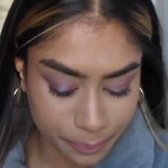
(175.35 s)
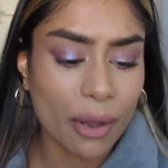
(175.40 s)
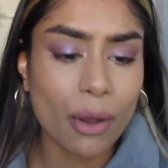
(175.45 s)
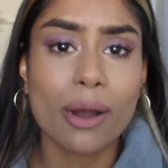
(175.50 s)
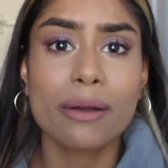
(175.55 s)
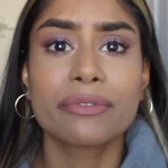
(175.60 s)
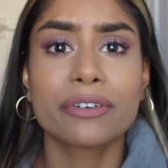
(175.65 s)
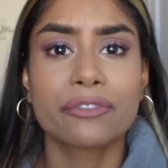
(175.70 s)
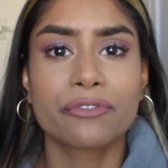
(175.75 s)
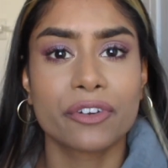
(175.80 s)

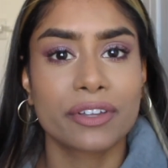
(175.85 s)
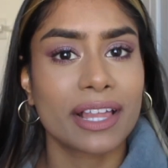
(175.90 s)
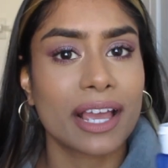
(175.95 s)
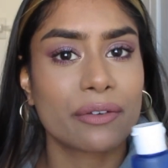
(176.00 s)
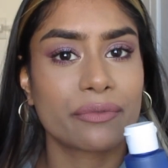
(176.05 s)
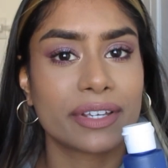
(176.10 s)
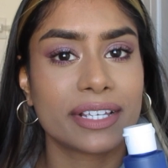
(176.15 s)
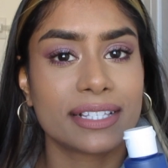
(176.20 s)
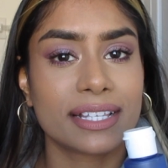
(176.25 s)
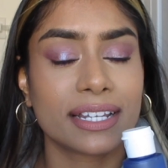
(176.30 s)
However, for
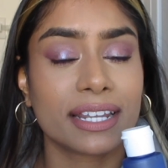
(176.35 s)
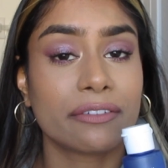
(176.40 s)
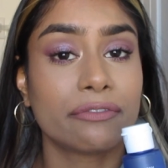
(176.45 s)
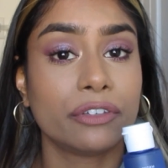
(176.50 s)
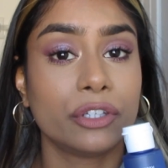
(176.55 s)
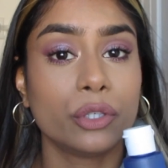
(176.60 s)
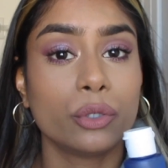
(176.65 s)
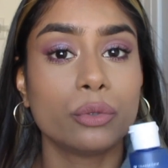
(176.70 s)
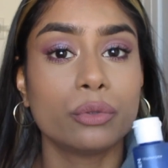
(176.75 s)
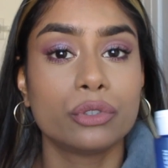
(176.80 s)
that reason, if
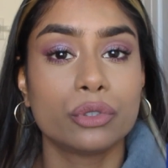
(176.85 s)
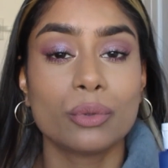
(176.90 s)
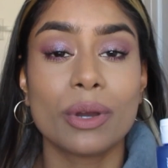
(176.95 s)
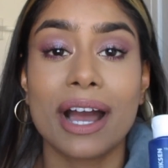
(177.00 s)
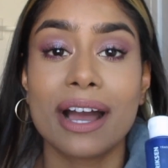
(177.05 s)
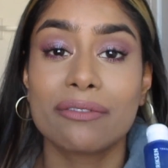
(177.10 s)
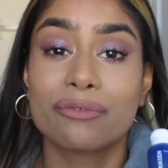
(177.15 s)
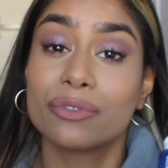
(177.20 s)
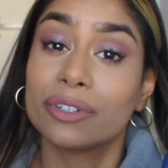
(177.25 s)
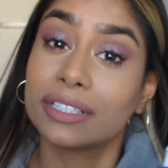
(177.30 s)
you do
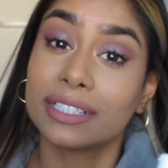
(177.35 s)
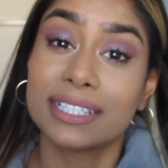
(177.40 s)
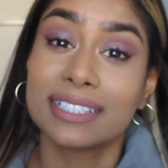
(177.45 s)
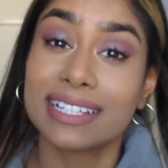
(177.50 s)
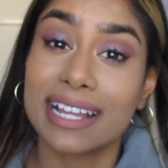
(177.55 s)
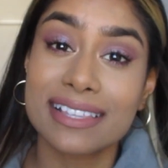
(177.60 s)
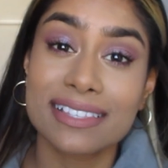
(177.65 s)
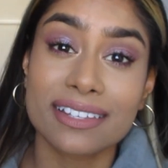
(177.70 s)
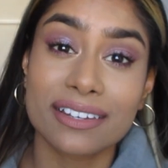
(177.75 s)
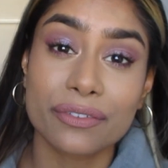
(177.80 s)
have really
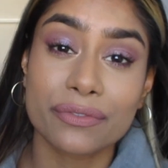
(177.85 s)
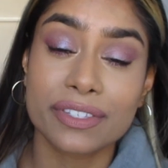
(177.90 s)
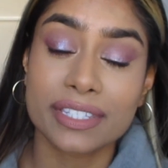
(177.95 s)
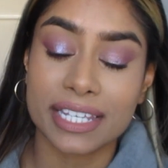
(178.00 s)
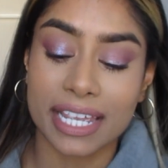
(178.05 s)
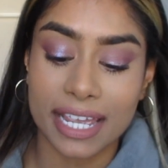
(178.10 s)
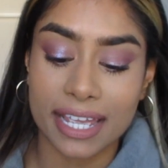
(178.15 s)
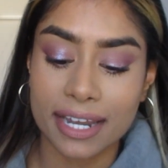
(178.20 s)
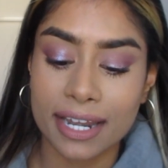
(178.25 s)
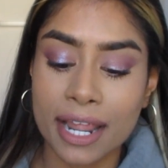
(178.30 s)
sensitive
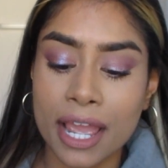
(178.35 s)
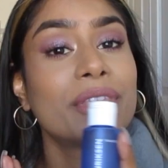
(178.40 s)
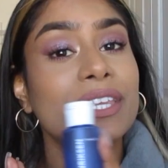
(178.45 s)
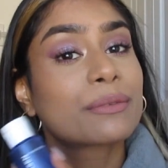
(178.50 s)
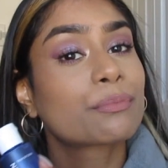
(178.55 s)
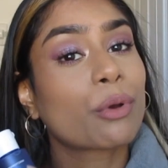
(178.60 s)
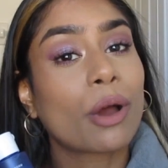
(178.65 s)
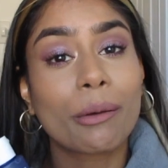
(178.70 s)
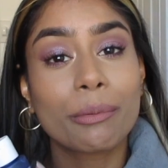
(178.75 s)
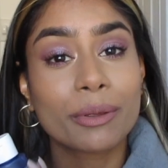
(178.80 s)
skin, this
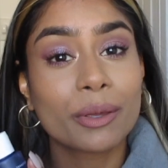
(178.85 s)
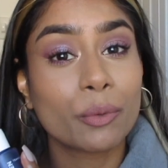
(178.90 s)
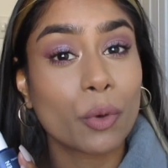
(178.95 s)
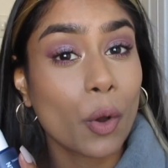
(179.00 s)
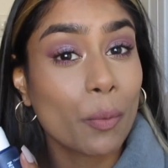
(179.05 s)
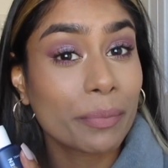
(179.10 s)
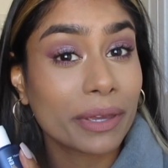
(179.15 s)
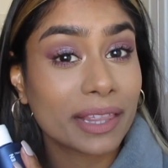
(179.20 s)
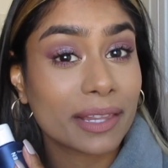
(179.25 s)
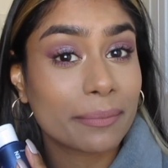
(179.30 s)
probably
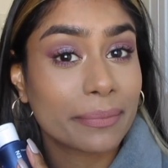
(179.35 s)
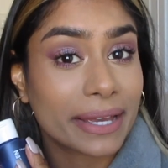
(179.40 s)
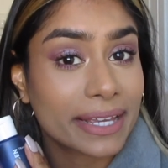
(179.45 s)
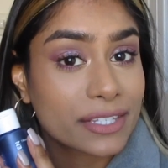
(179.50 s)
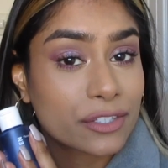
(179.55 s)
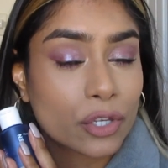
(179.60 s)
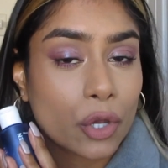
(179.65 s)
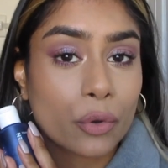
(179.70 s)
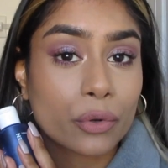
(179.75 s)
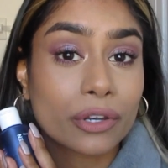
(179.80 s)
won't be the
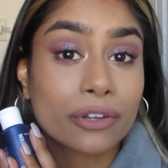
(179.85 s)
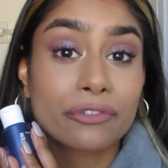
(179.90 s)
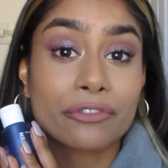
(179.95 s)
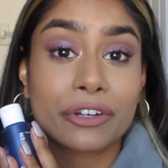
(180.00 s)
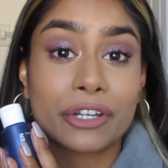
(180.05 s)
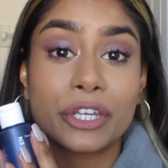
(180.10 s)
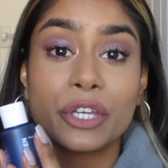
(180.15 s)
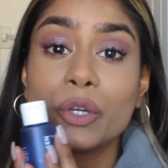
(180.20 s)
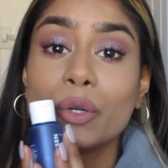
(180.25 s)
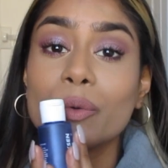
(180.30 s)
best toner for
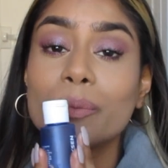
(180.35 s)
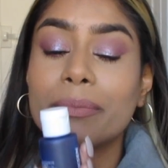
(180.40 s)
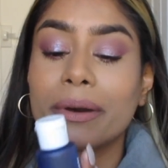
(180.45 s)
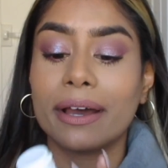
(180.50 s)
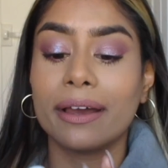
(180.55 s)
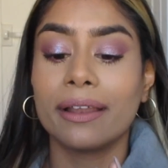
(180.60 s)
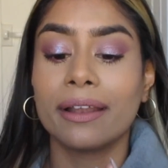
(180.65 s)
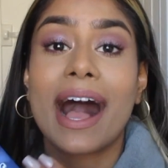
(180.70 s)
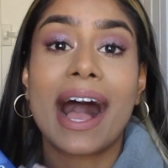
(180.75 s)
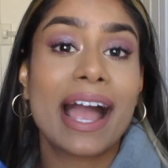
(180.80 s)
you,
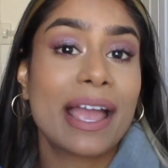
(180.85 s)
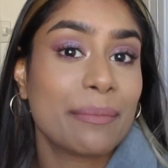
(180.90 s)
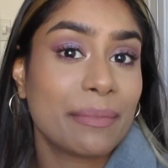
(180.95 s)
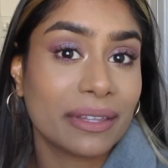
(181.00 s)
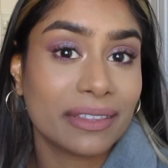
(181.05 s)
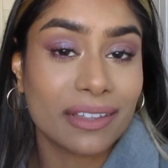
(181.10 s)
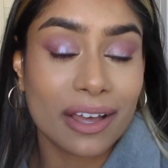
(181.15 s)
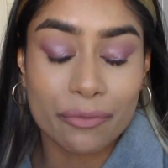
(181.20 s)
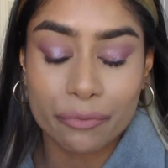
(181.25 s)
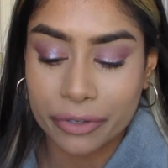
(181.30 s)
but I'm
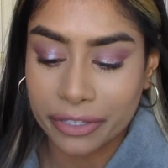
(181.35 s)
in love